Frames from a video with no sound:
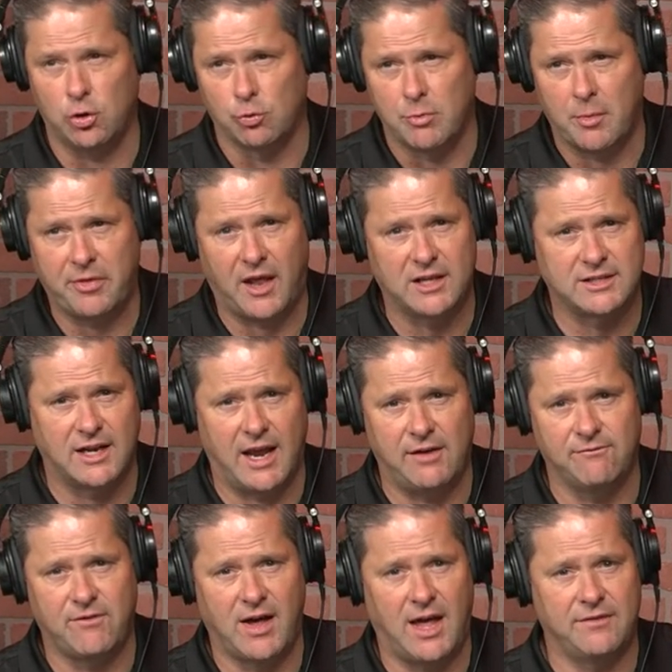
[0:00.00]
You'll remember that as an
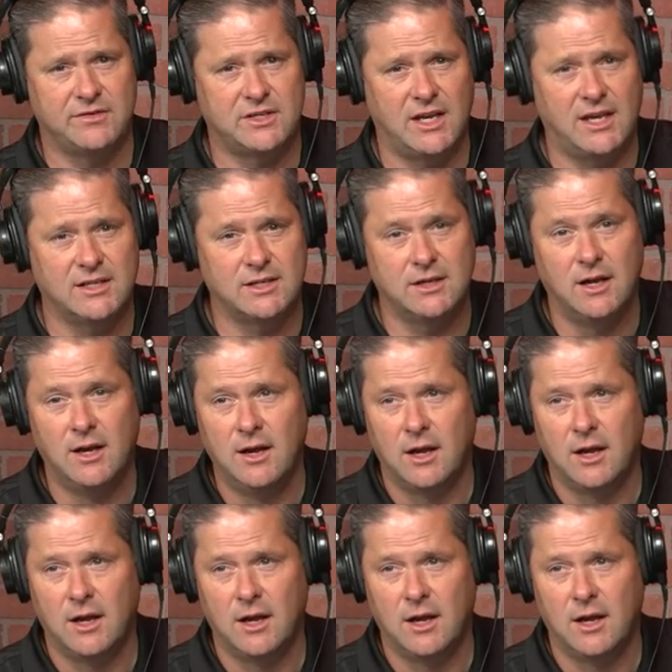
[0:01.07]
8-5 season.